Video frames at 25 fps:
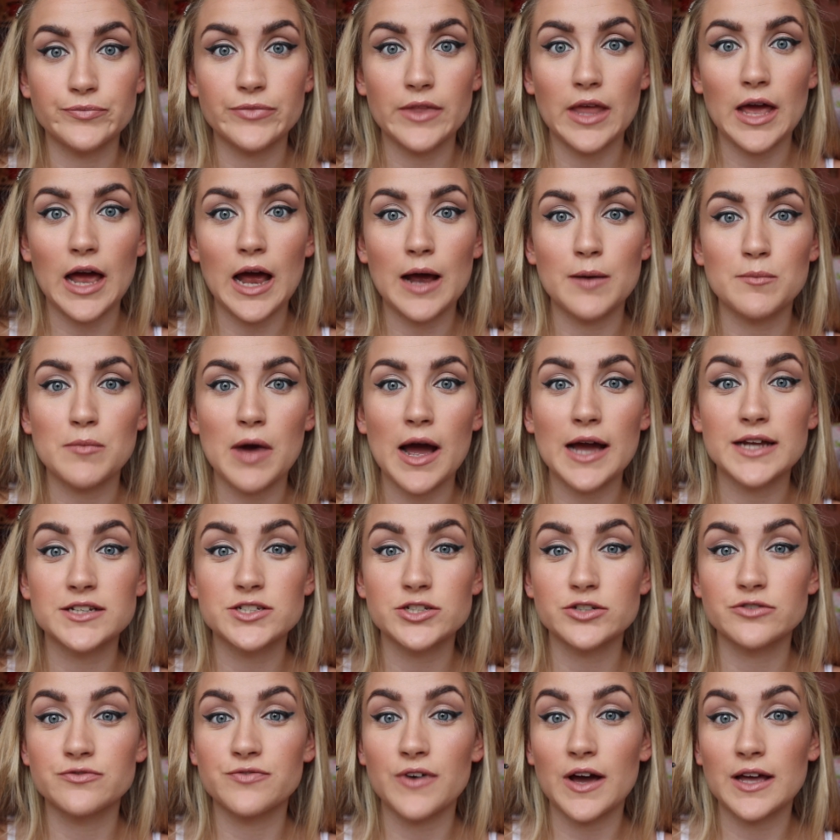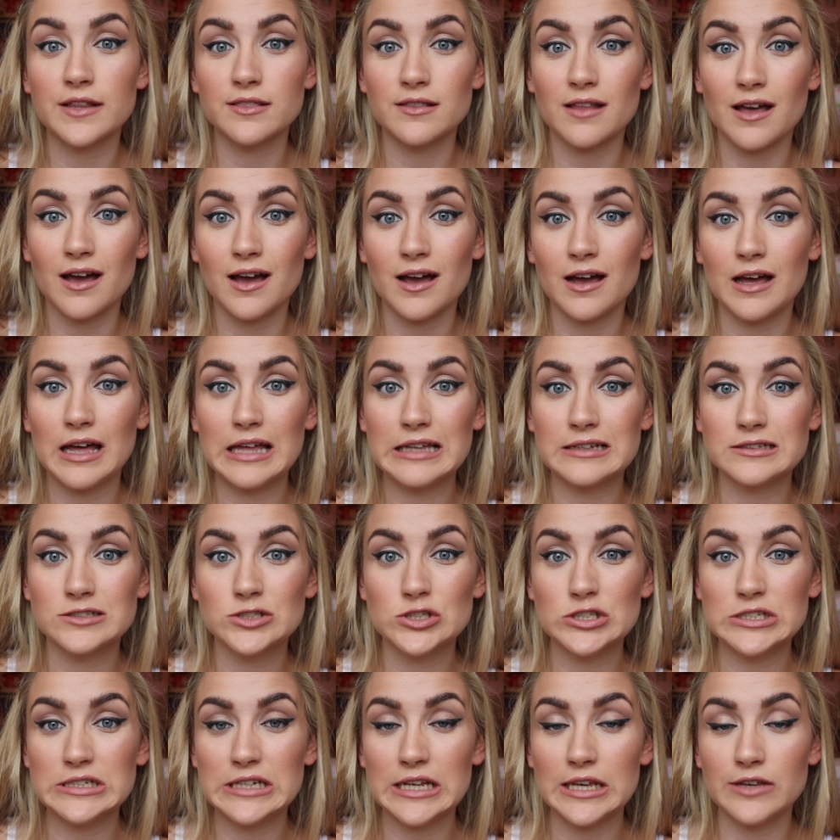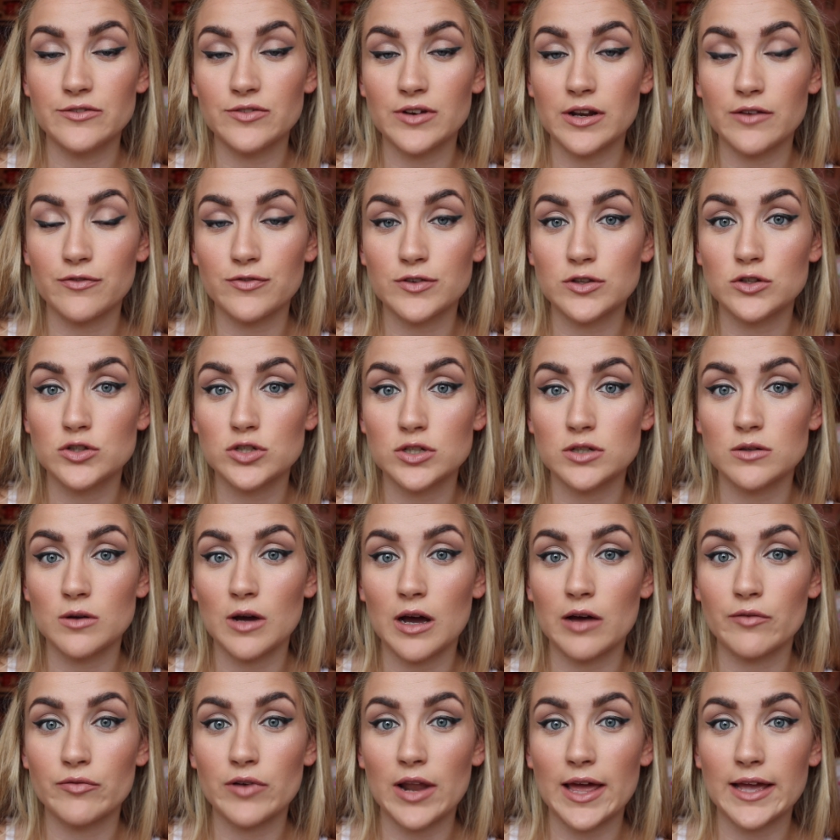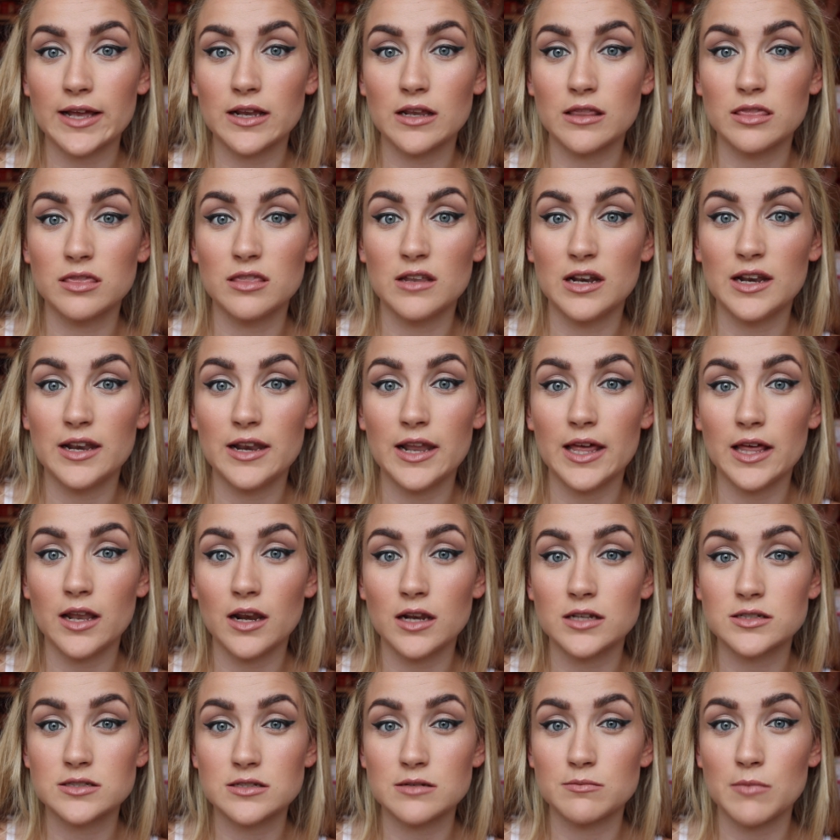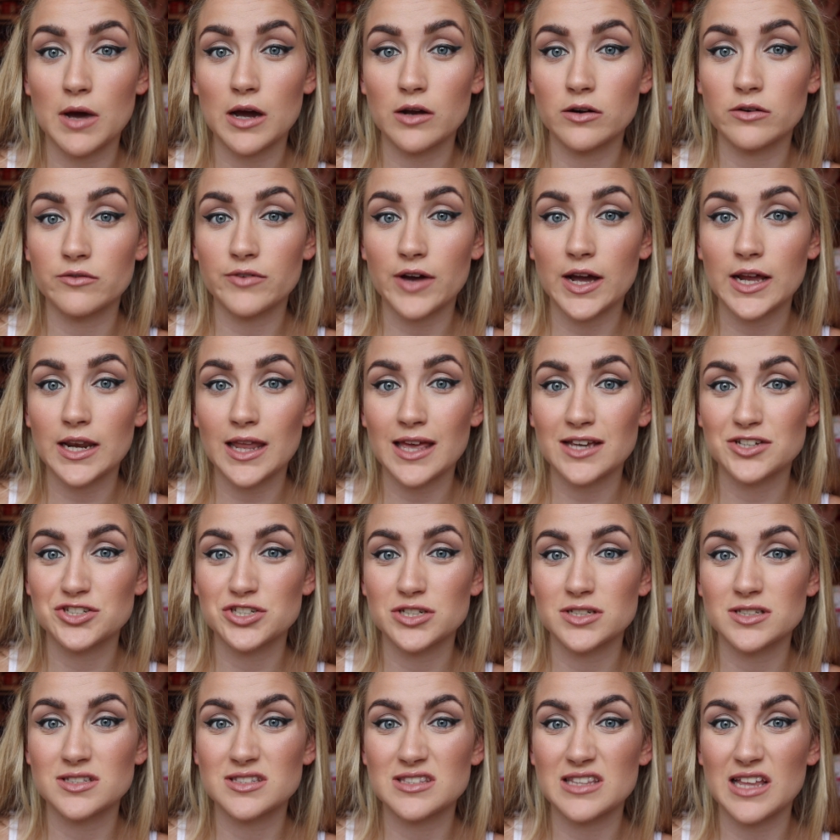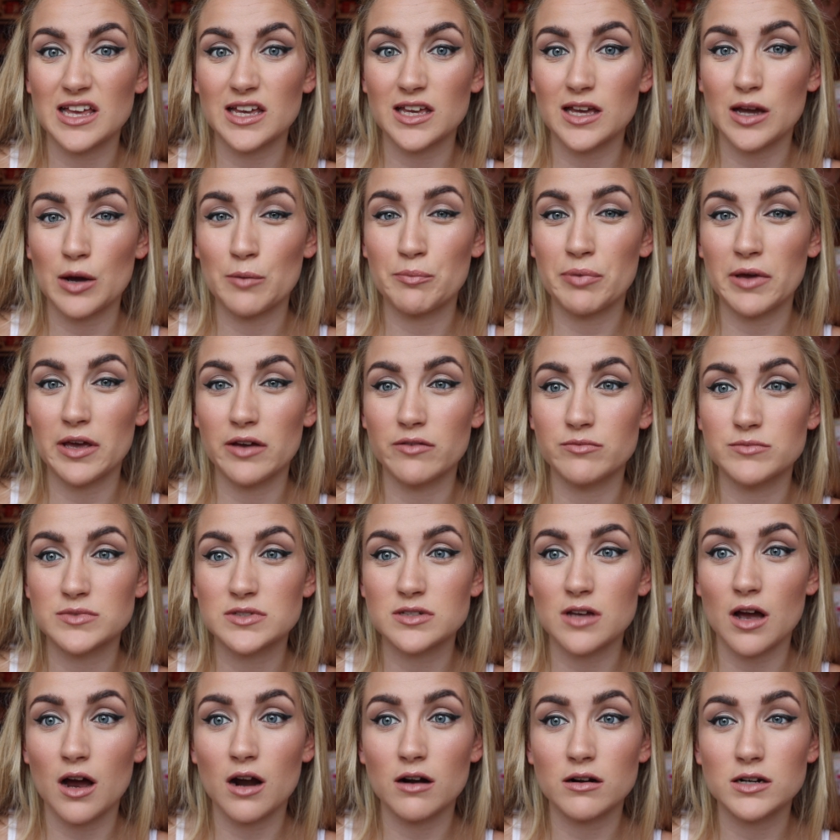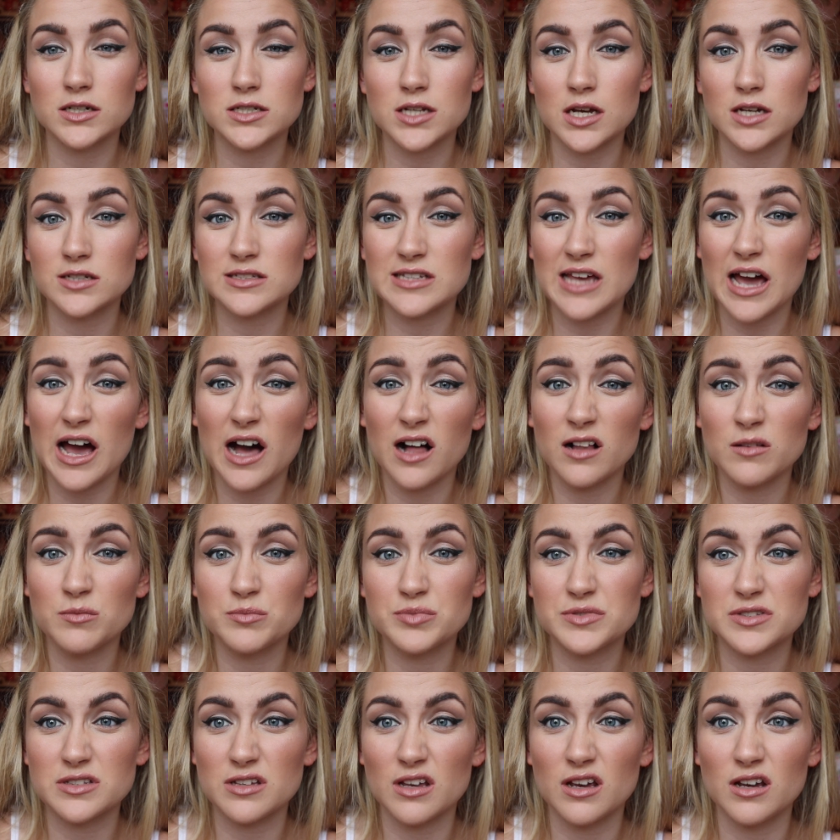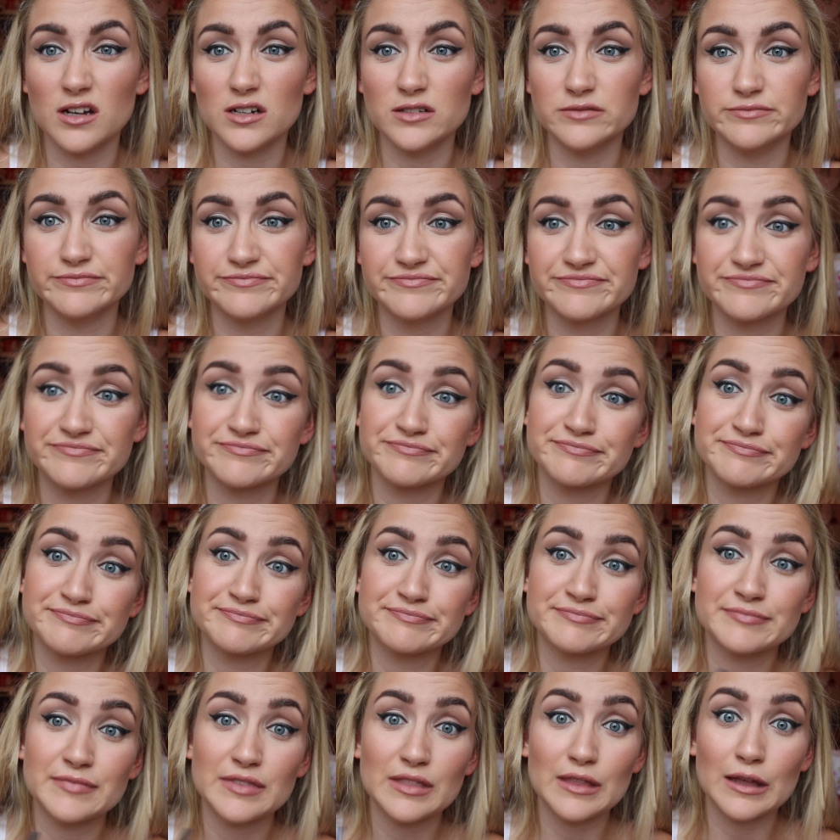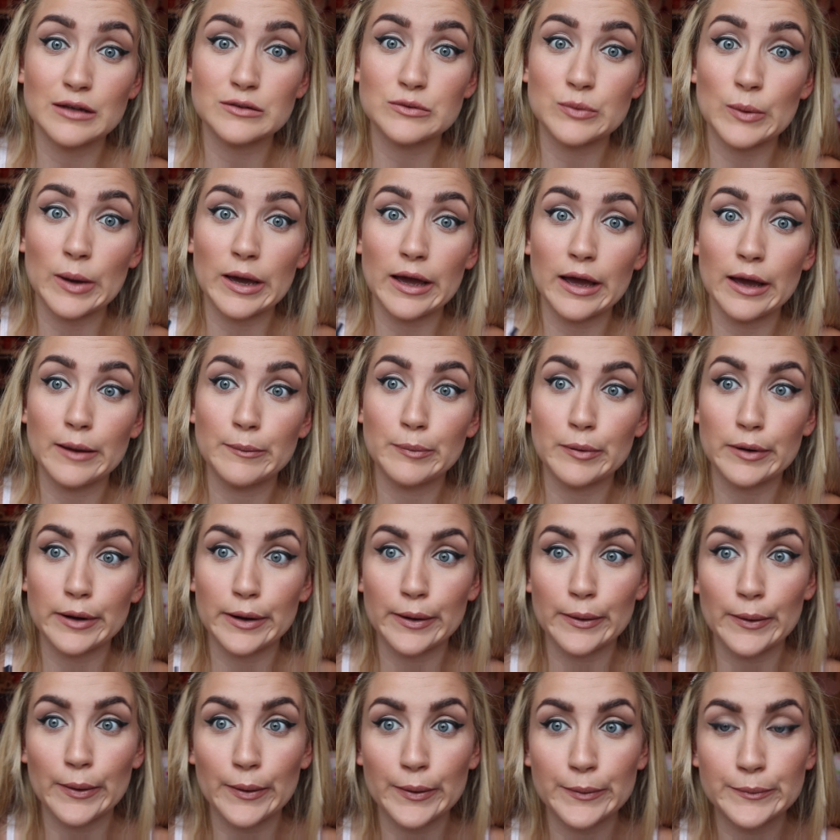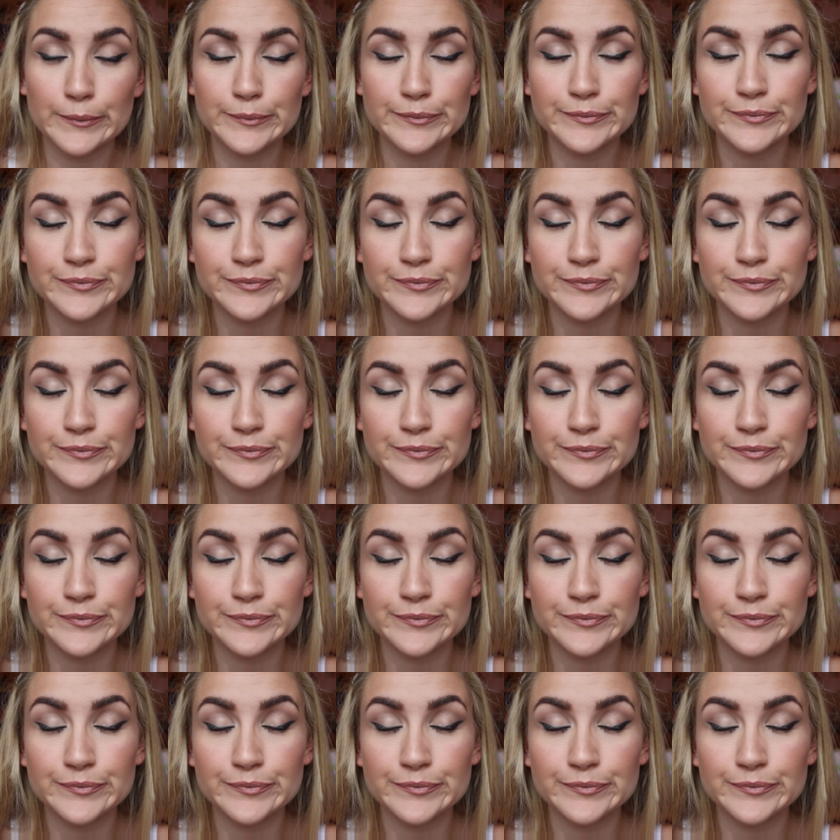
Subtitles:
I do find that even if you do have like the littlest amount of eyelashes, like a bit of mascara does help, so that's why I put it on.